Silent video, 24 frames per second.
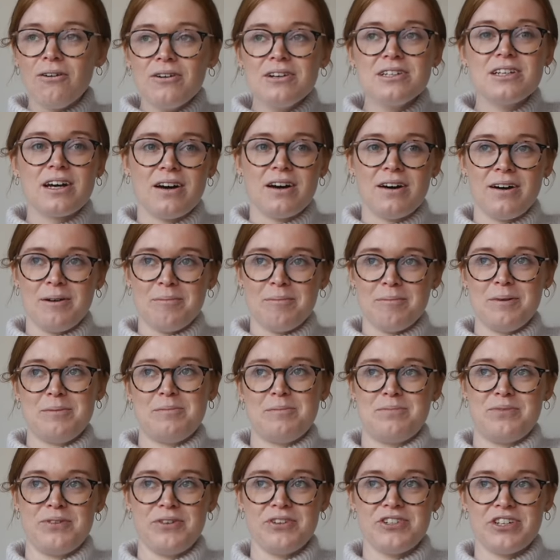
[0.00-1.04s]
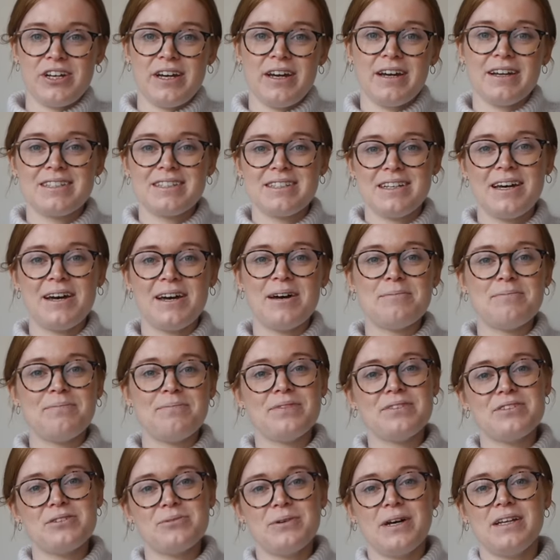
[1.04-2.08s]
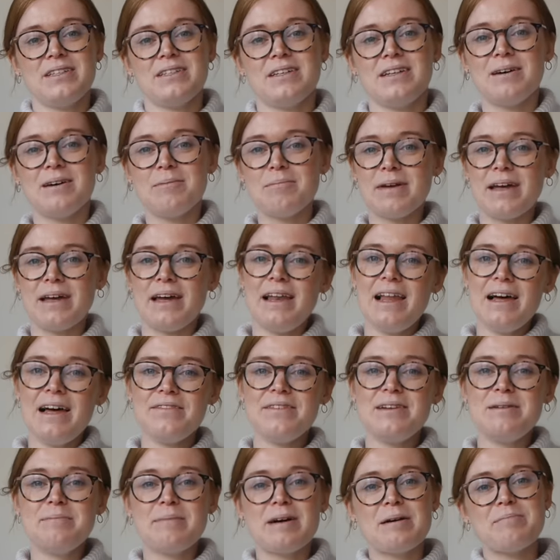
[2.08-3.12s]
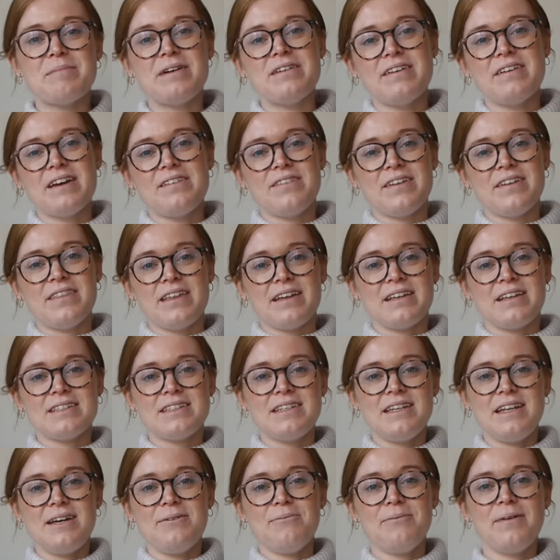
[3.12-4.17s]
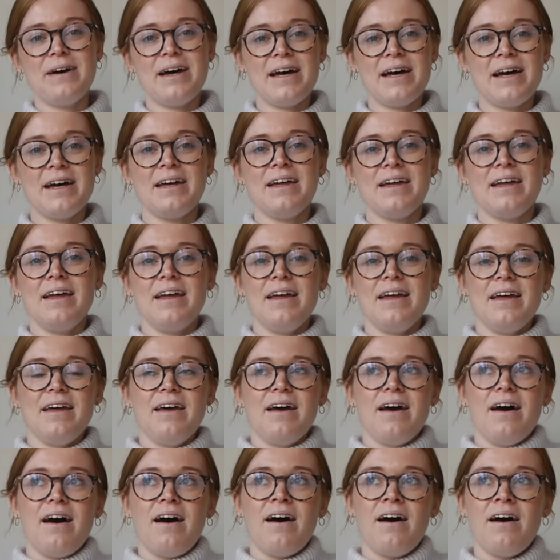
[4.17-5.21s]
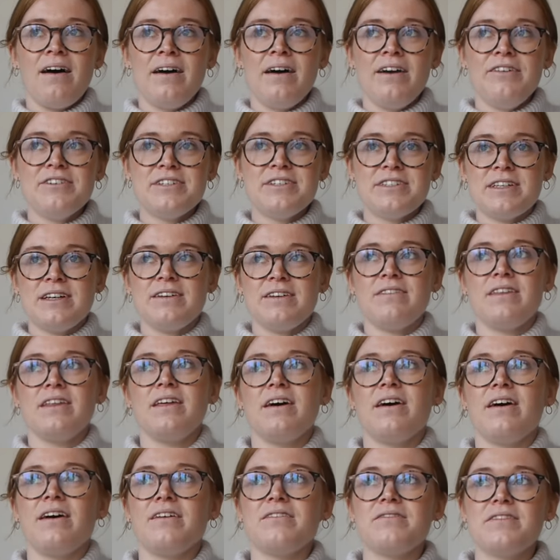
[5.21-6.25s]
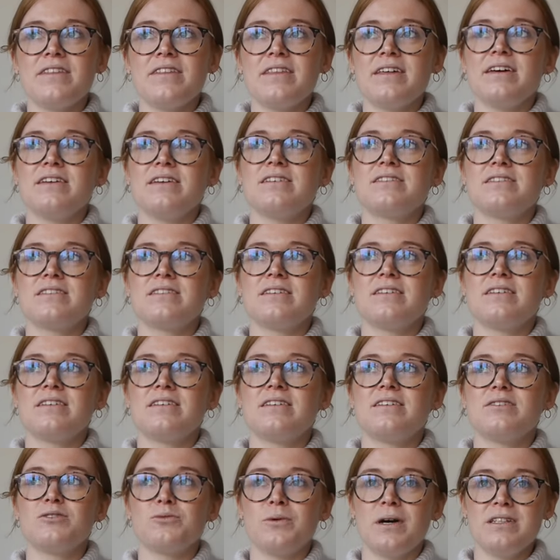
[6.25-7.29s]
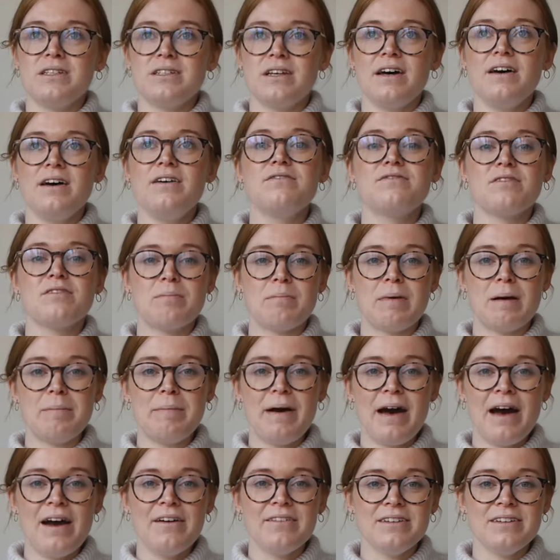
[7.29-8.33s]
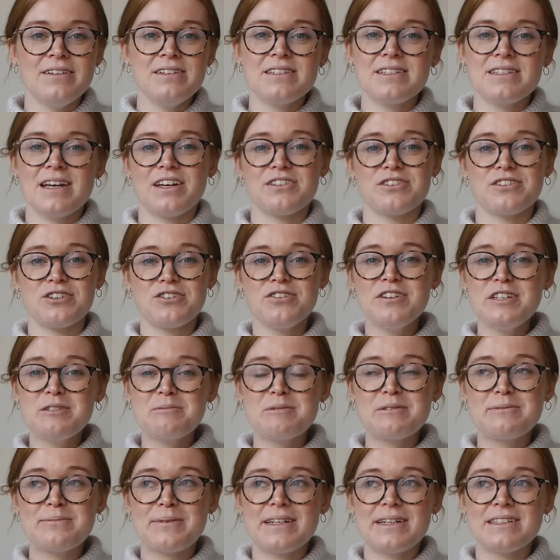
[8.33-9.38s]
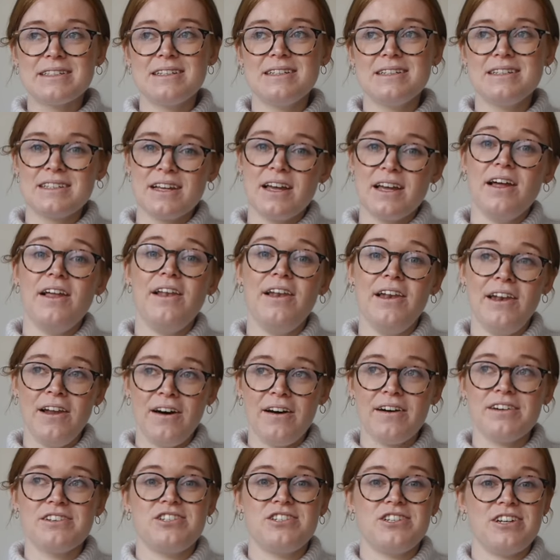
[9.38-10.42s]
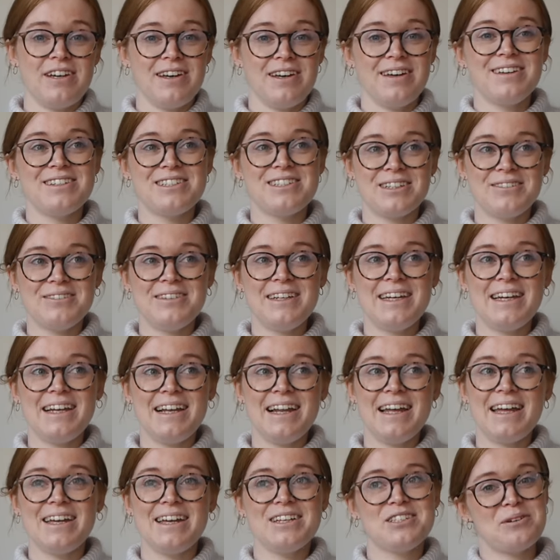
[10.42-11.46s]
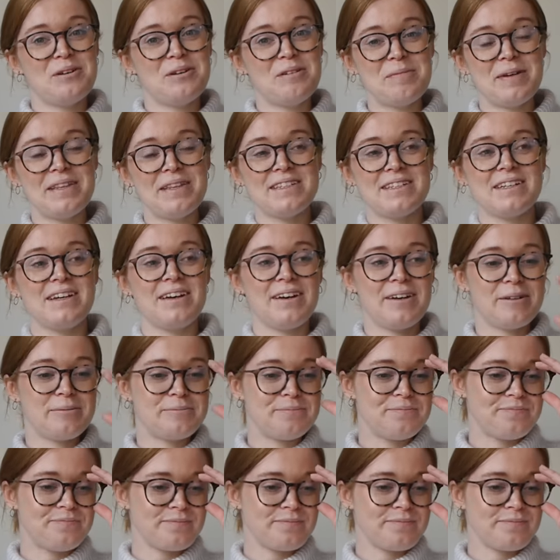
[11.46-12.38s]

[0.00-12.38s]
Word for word: time project, sweater number 11 by My Favourite Things Knitwear. I received the yarn for this sweater from my parents as a Christmas present last year, so nearly 12 months ago.